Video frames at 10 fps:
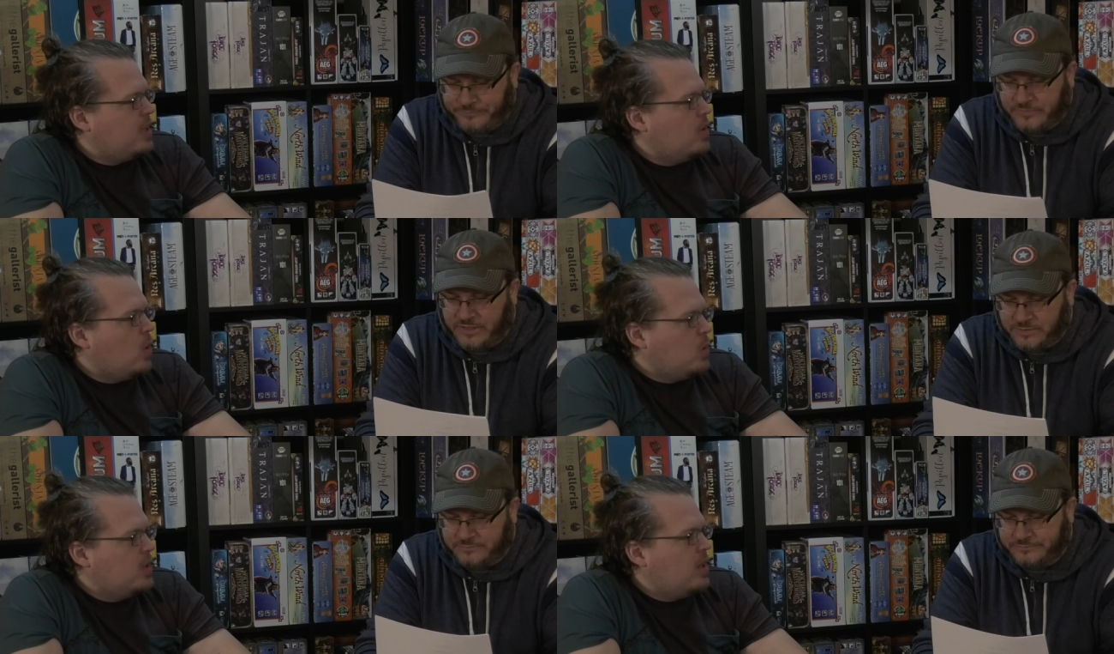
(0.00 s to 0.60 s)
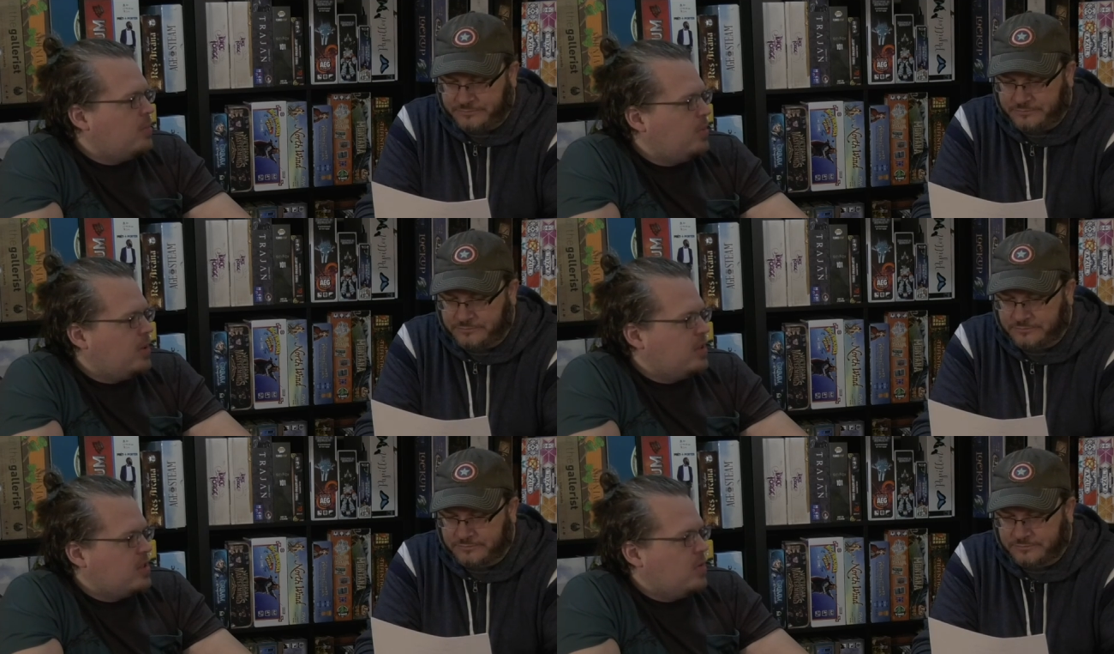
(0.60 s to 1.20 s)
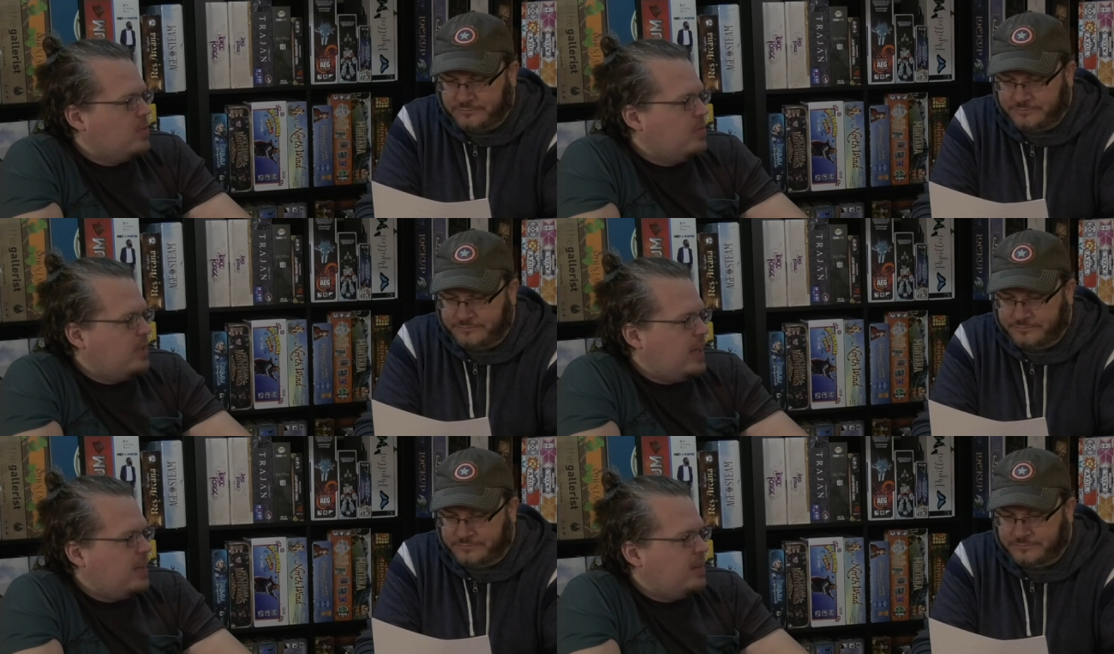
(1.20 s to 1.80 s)
Speaker 1: can hold up on its own,
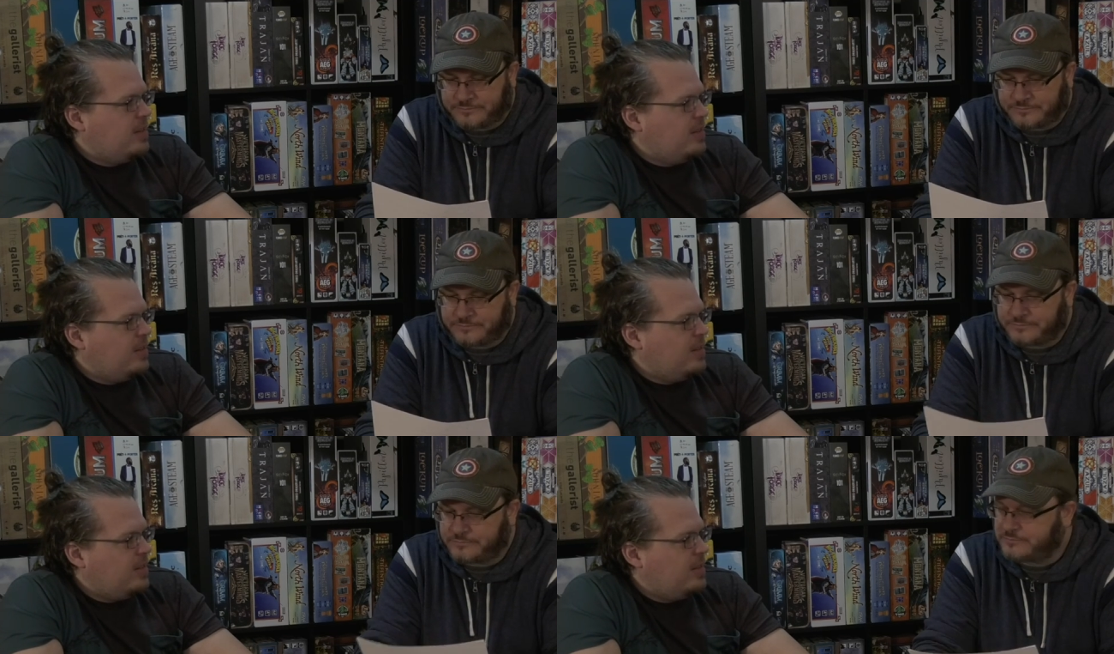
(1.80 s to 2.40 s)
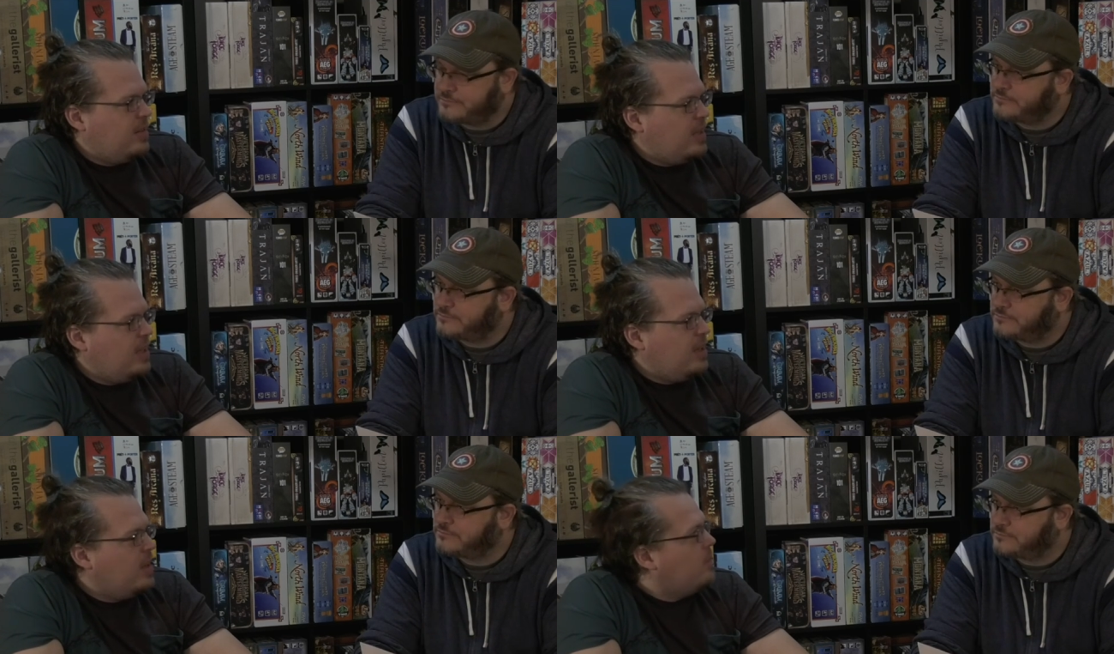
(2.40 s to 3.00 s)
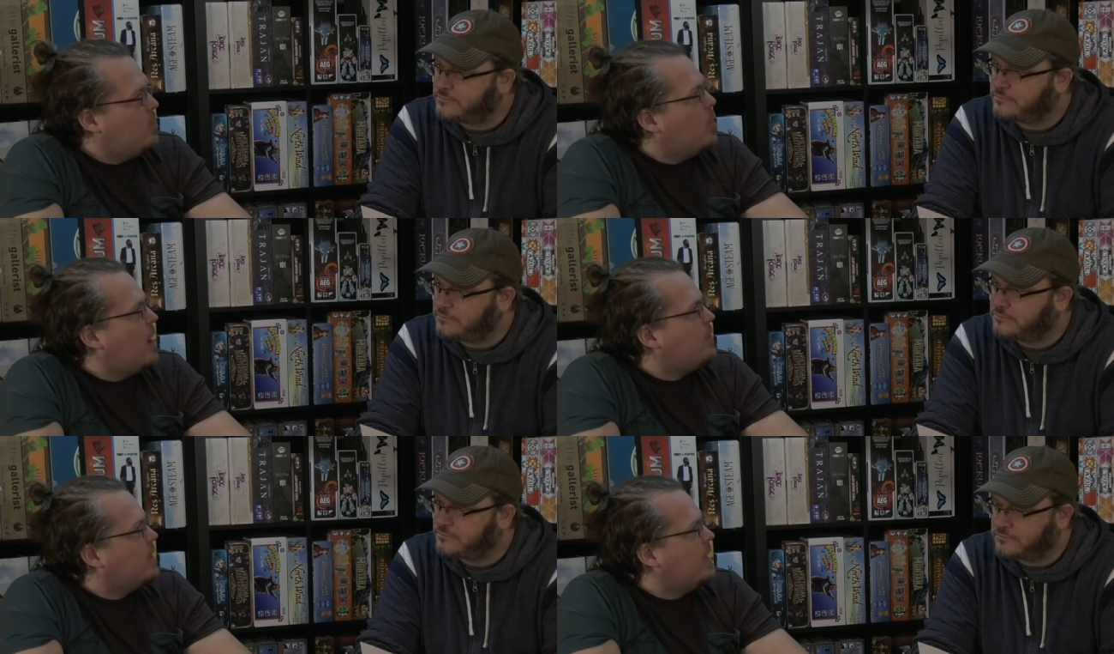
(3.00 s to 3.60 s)
like if you
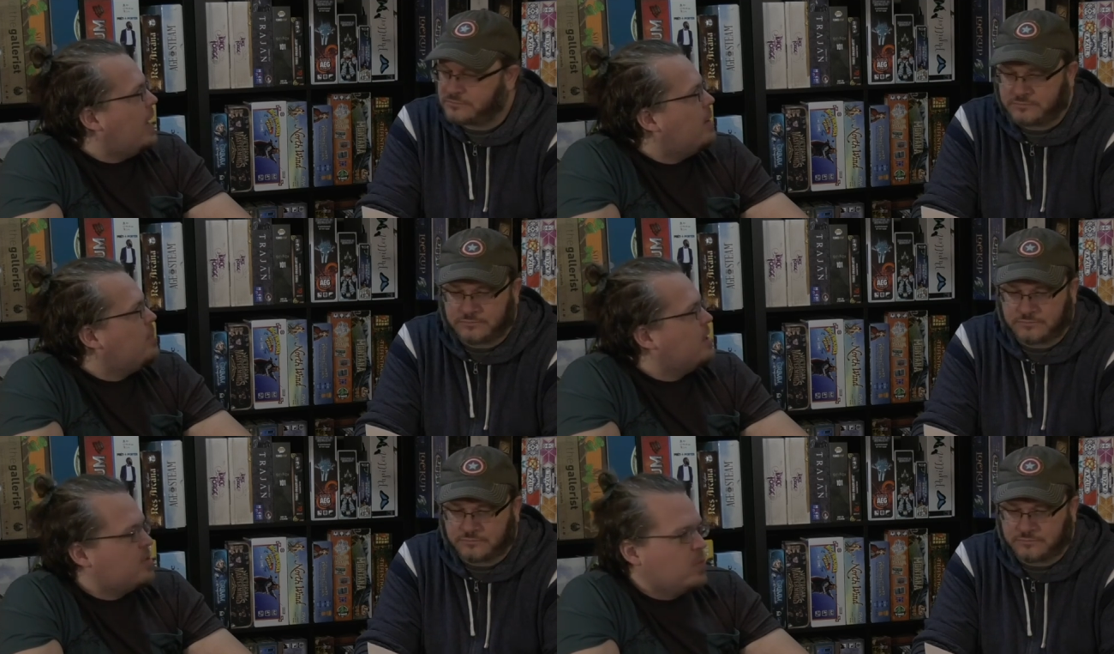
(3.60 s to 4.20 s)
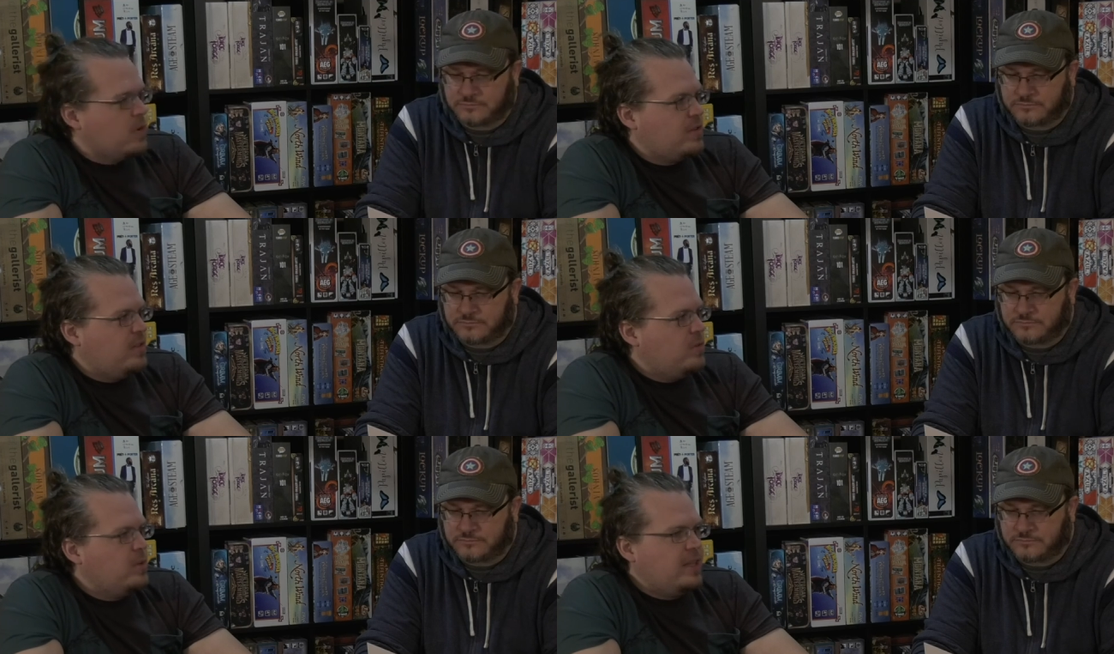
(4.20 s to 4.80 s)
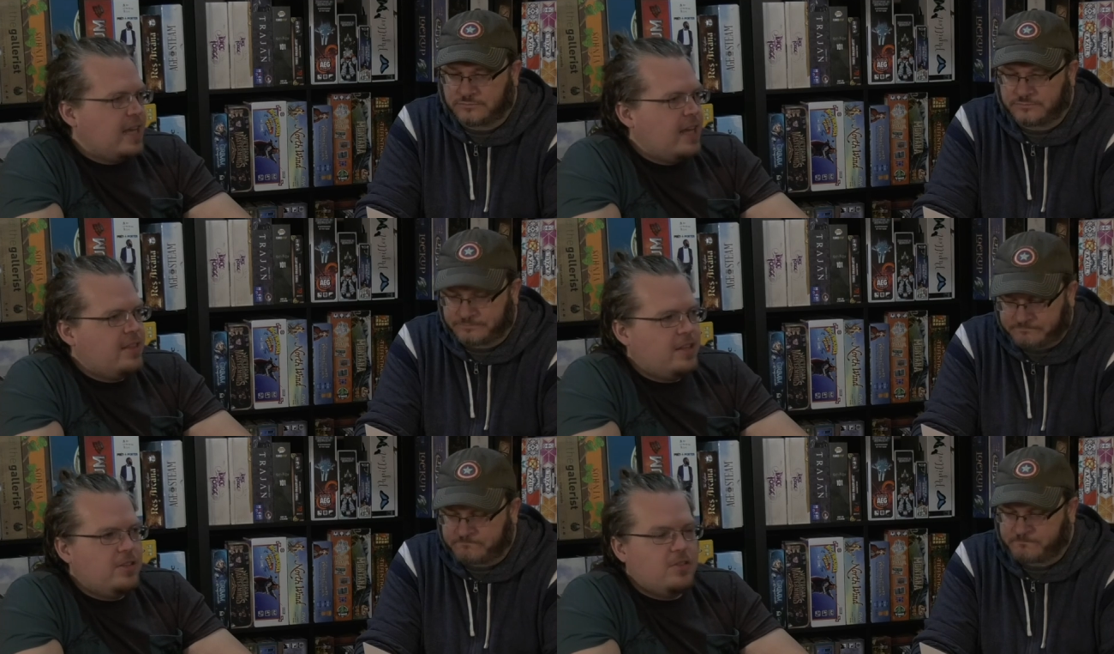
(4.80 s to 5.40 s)
have a game that's worth doing that,
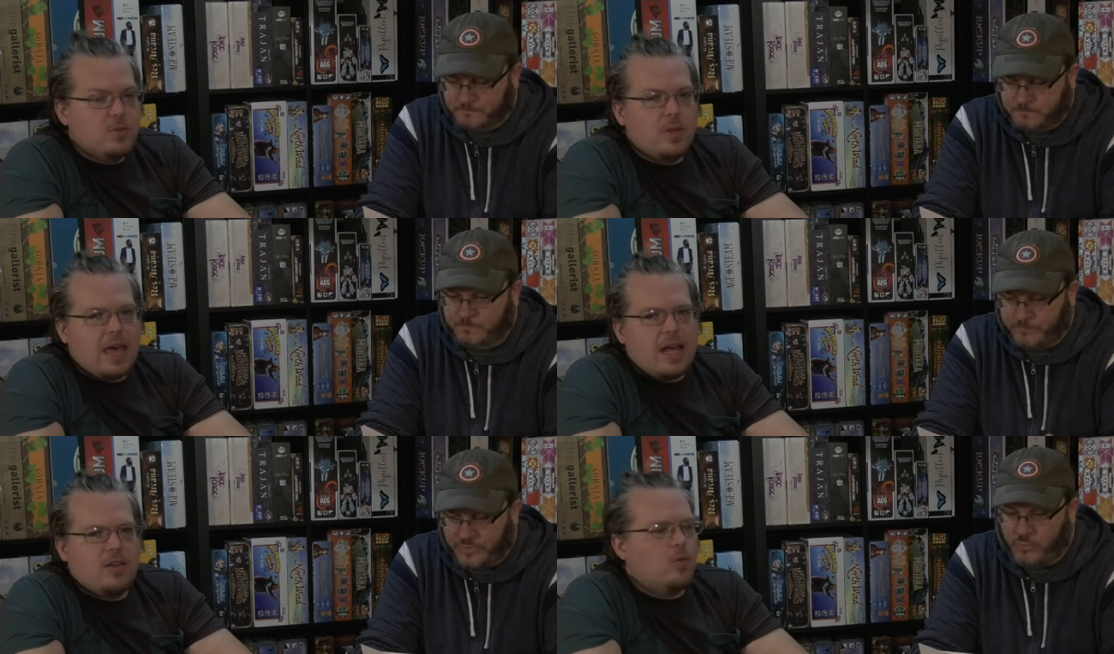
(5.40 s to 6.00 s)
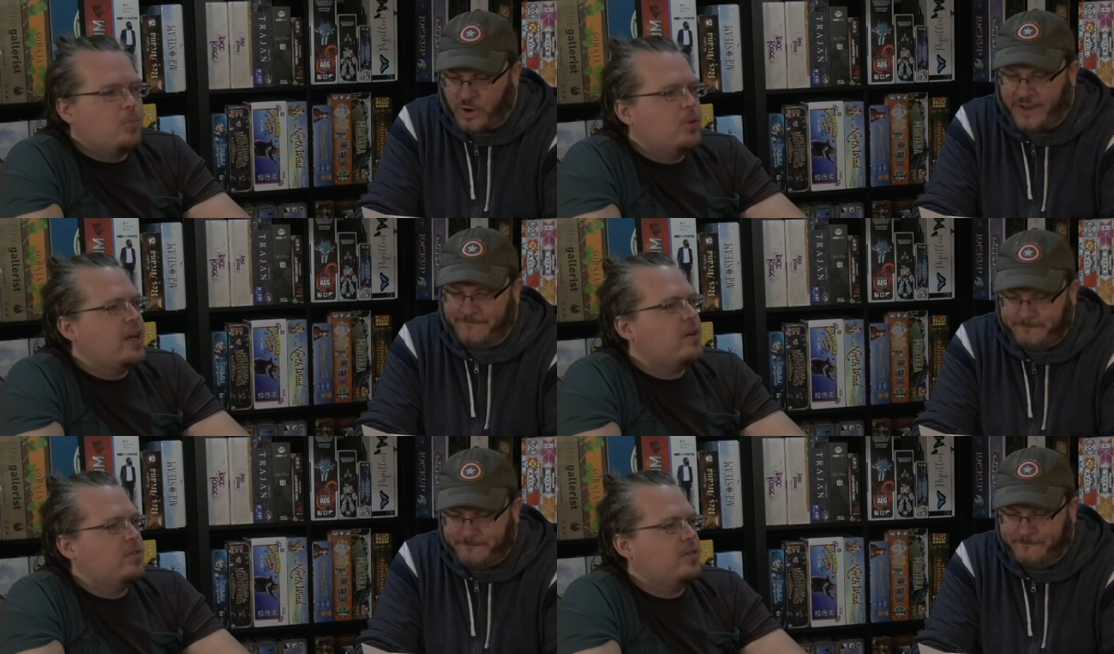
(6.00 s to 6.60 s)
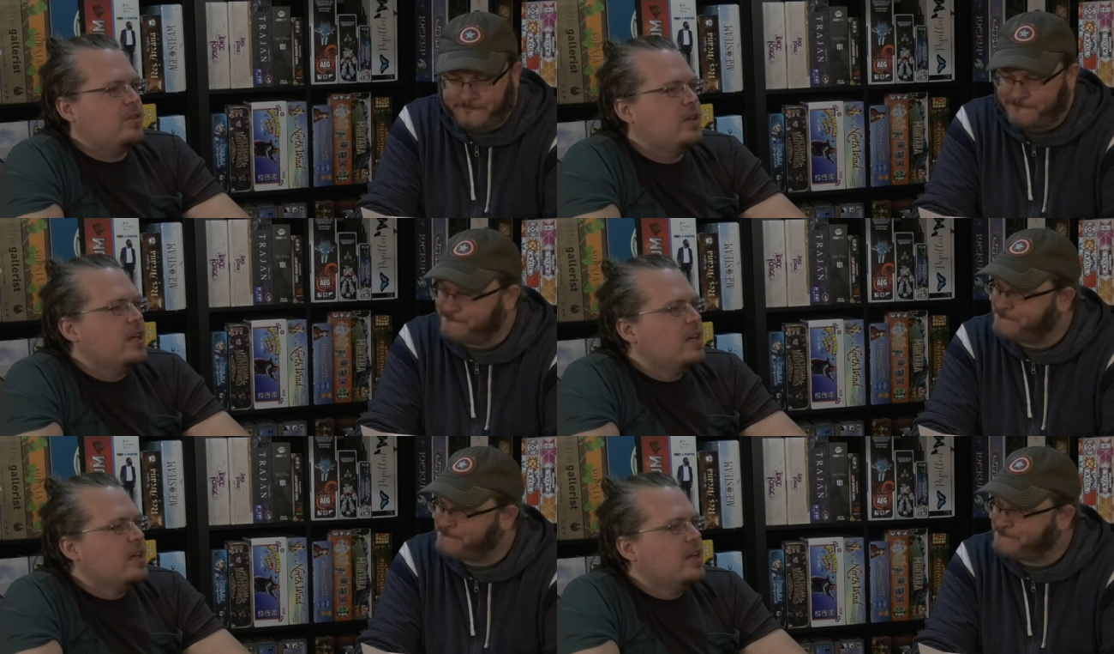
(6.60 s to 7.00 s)
then do that. Don't right. put out the